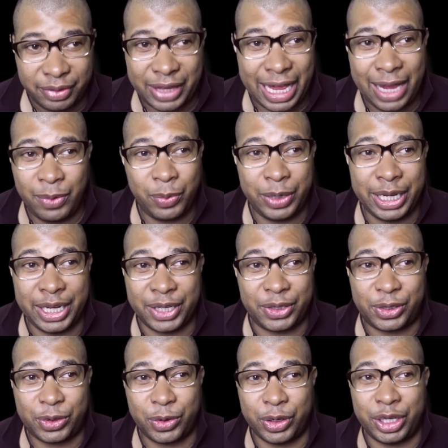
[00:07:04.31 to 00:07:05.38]
That
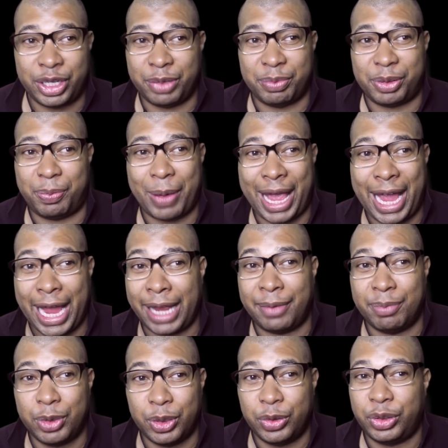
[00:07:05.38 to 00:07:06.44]
wig screams
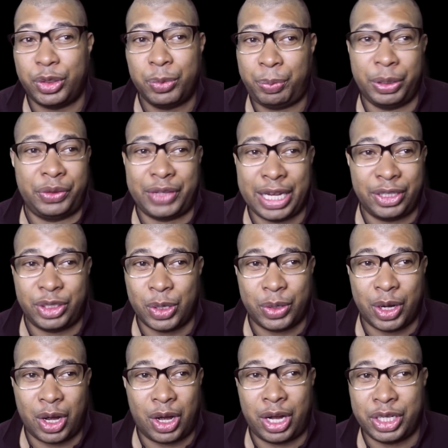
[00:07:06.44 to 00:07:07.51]
bad mood. You put that
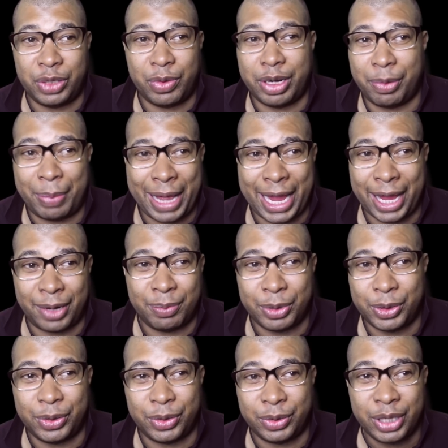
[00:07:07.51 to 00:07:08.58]
joker on, you in a bad
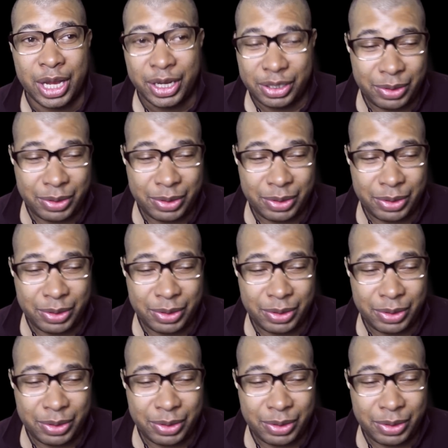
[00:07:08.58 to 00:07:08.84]
mood.